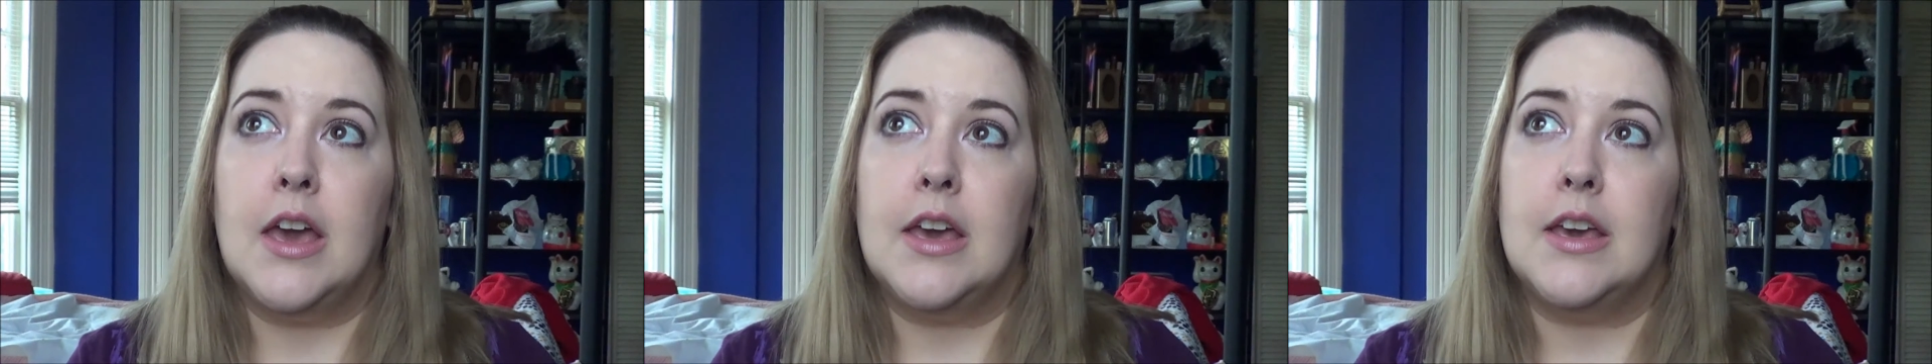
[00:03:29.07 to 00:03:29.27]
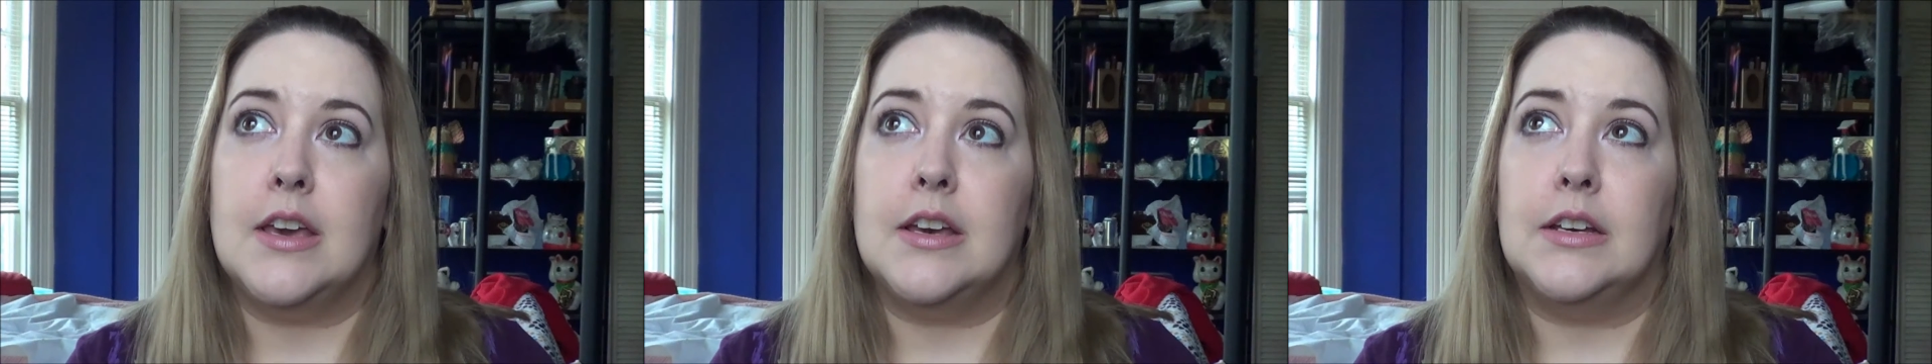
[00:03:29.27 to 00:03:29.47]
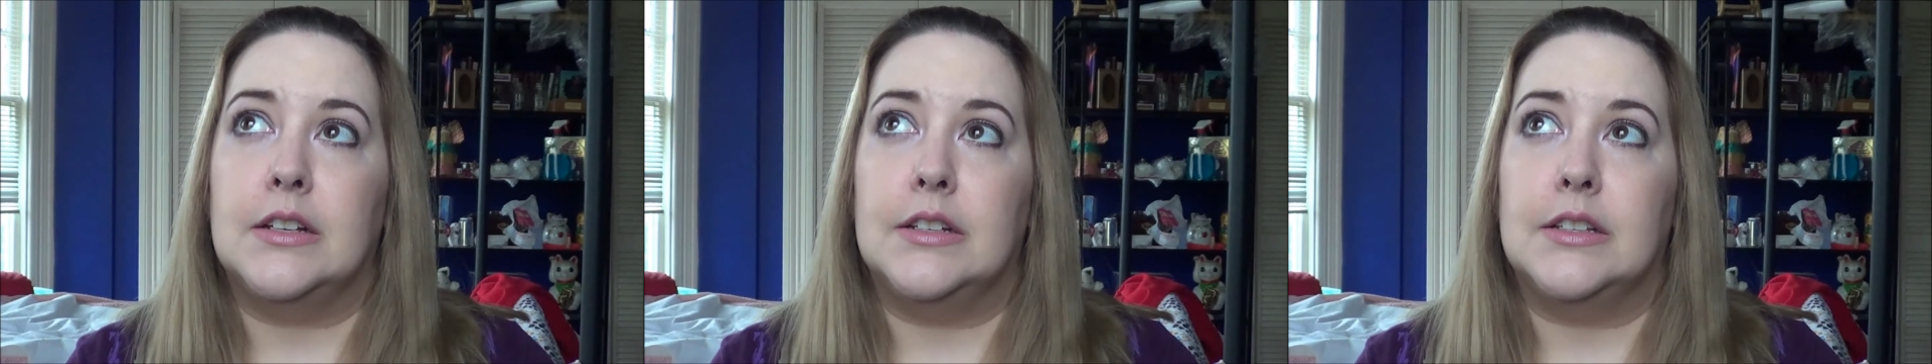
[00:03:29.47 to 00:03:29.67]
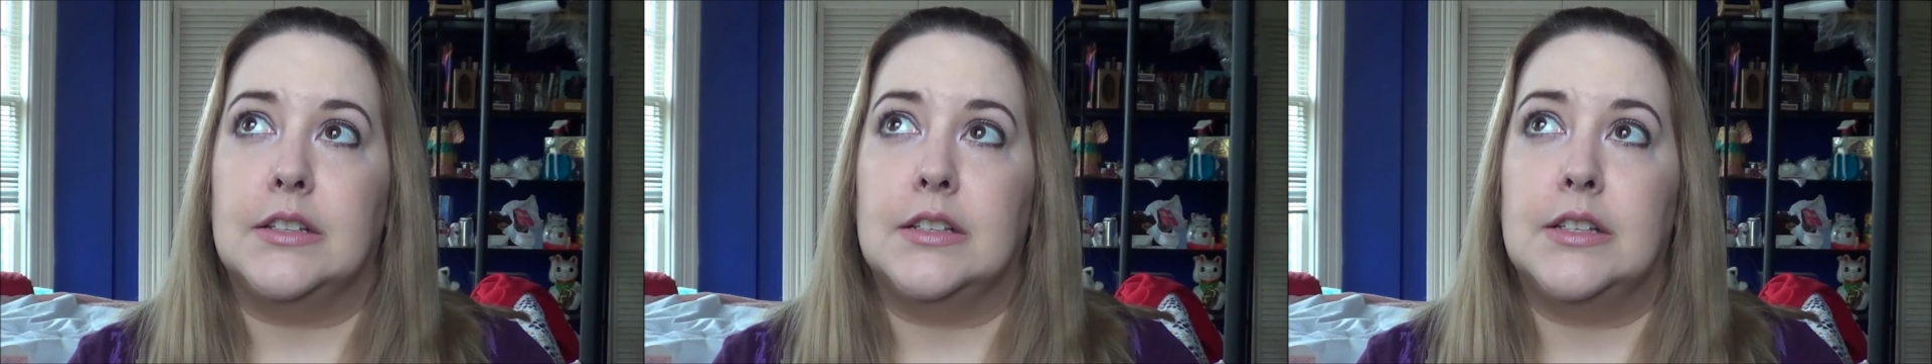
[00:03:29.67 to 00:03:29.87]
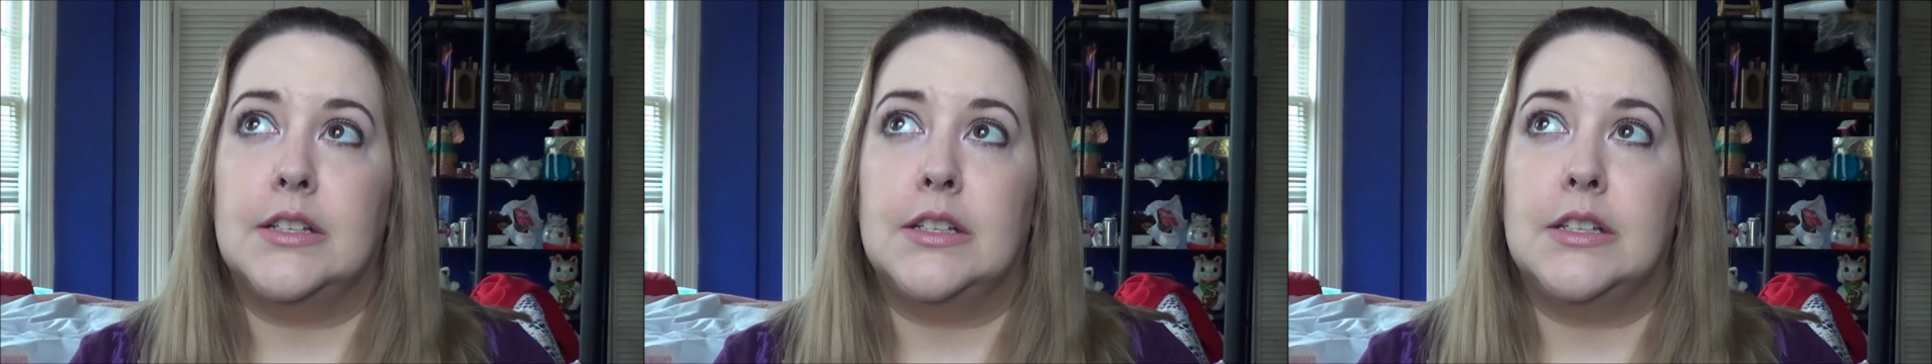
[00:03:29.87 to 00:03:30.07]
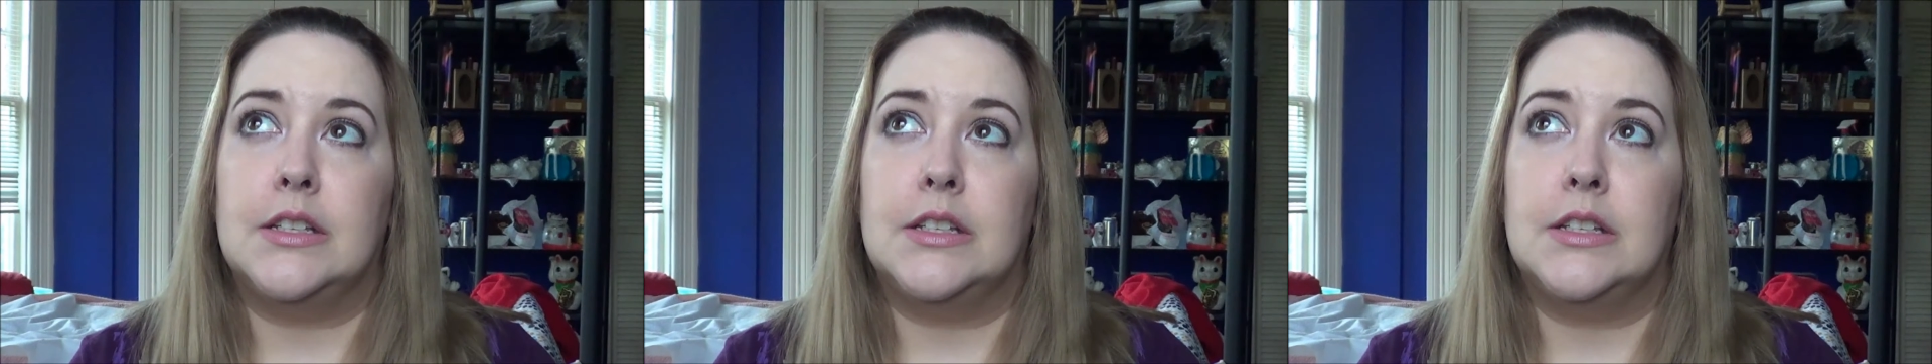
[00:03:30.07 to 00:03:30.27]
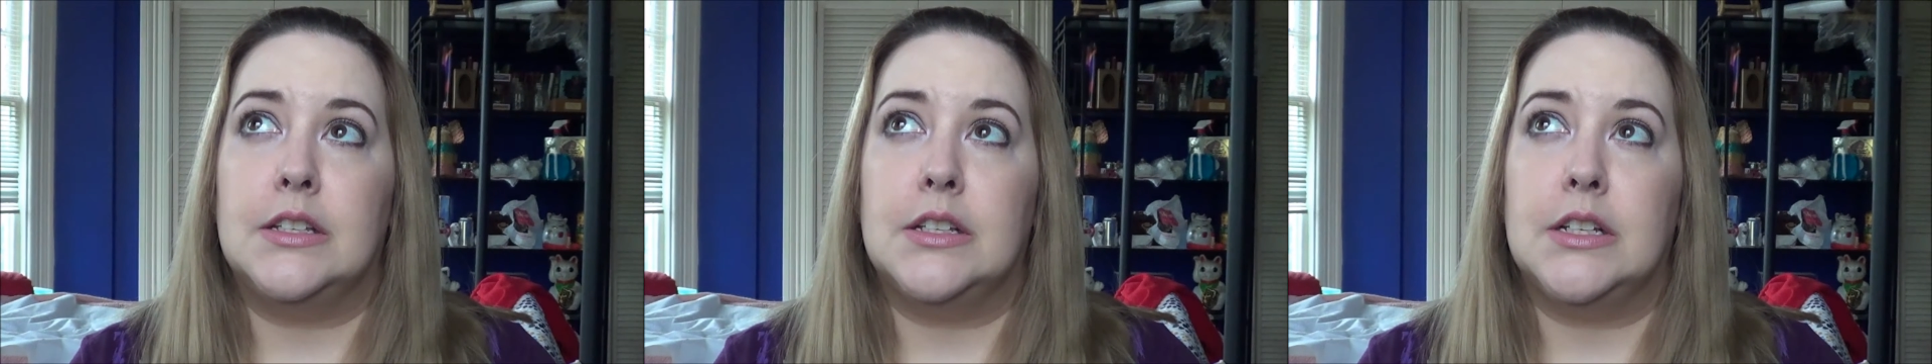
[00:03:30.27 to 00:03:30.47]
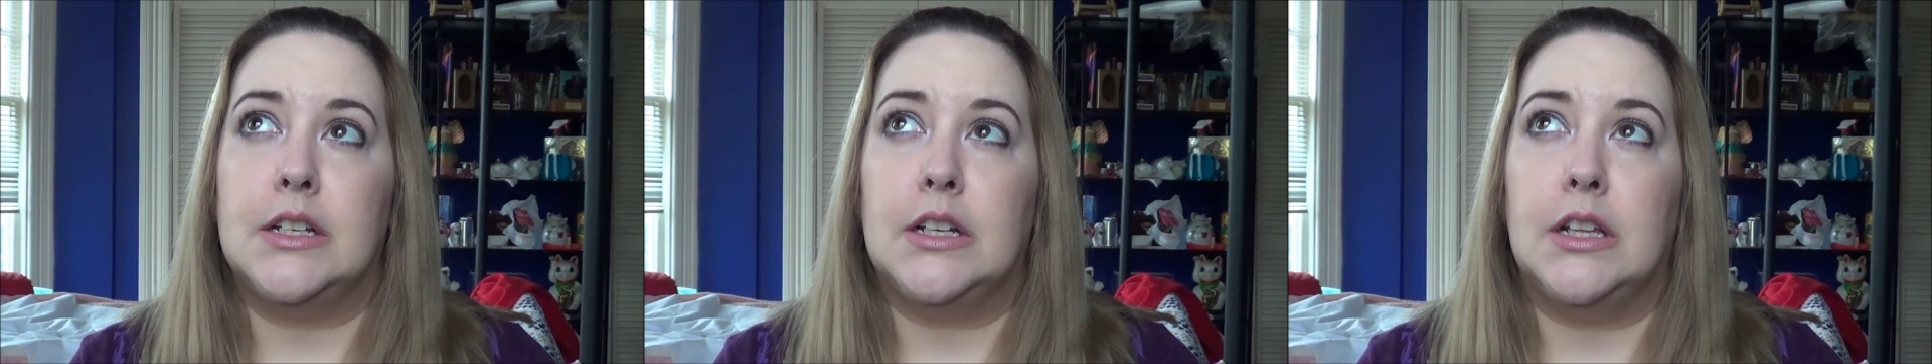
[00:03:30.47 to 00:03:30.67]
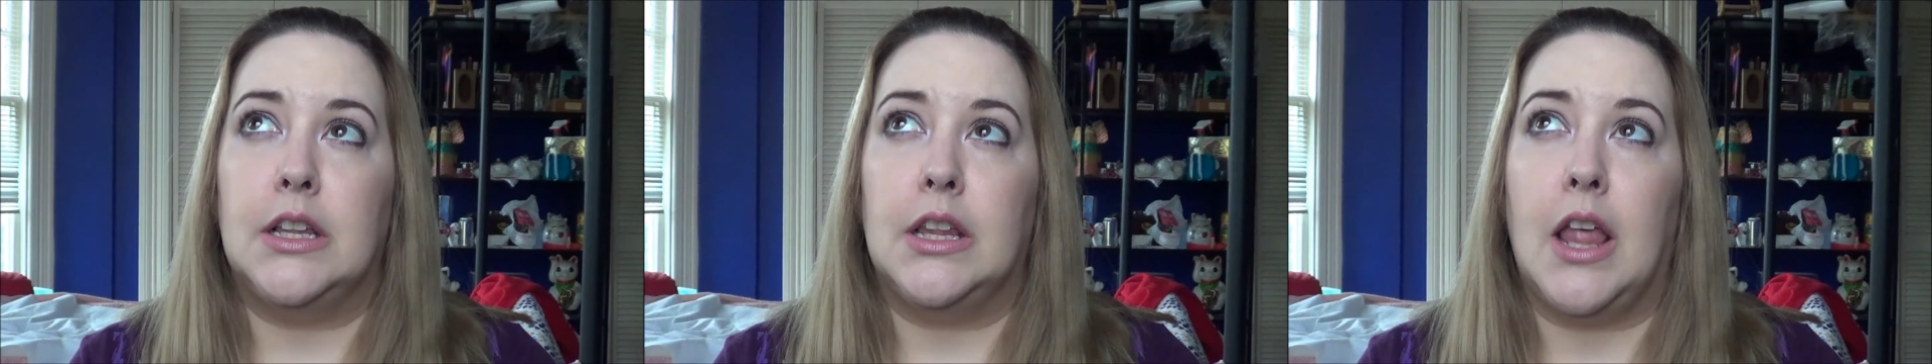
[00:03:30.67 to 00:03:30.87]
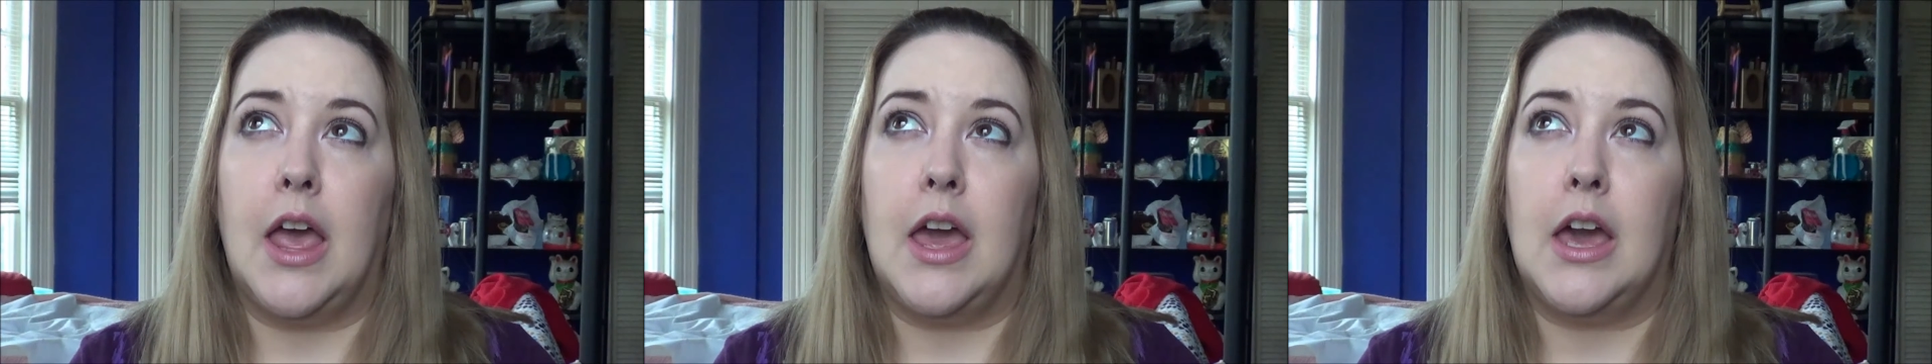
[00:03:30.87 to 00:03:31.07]
is
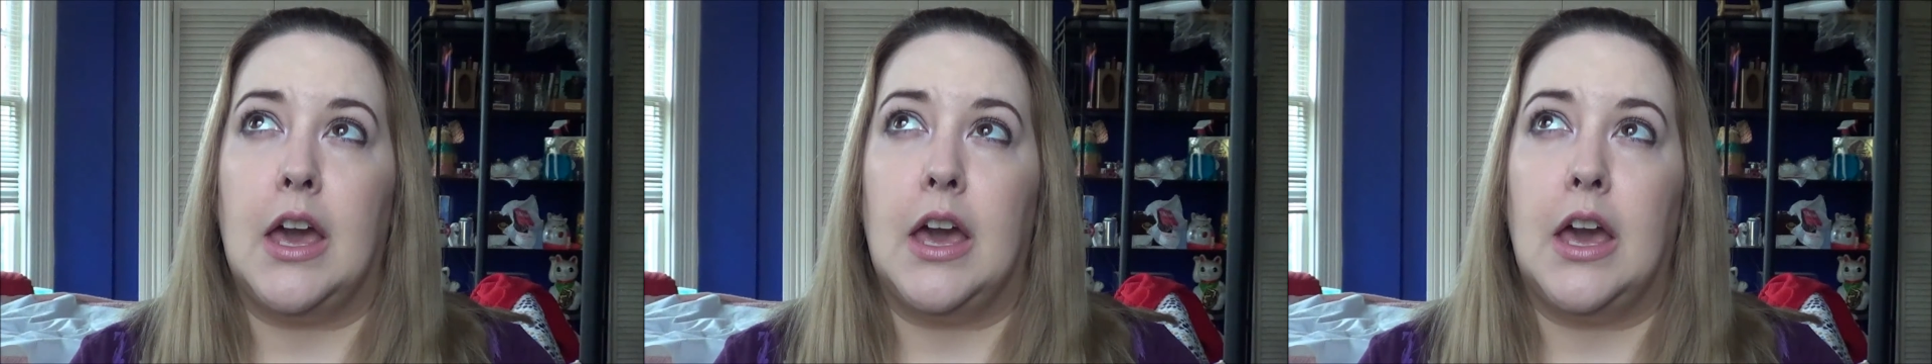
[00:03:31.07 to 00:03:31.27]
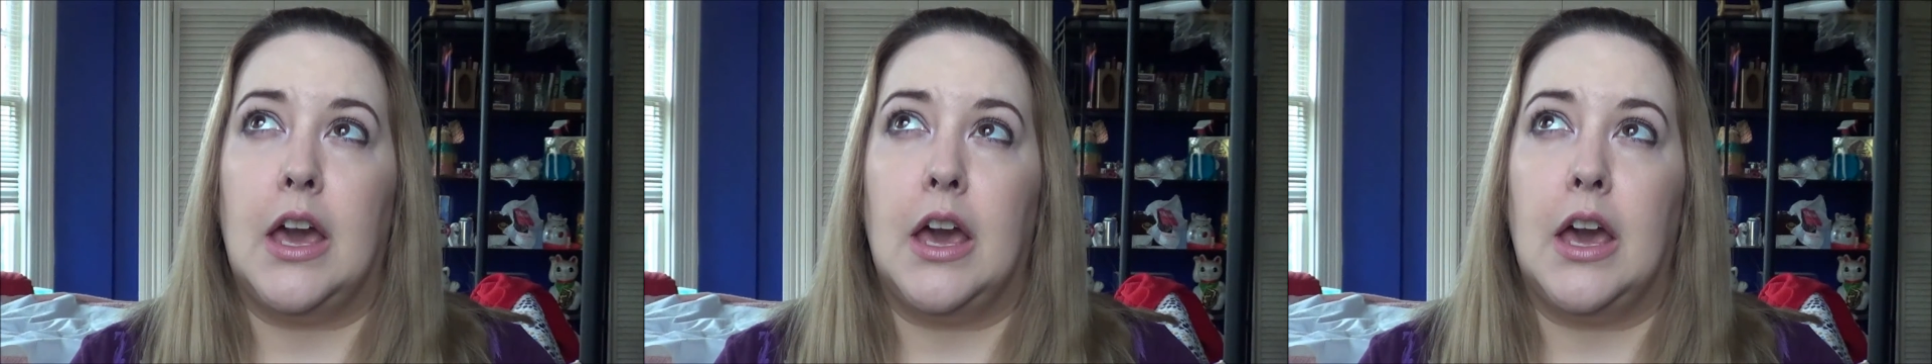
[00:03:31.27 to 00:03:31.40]
like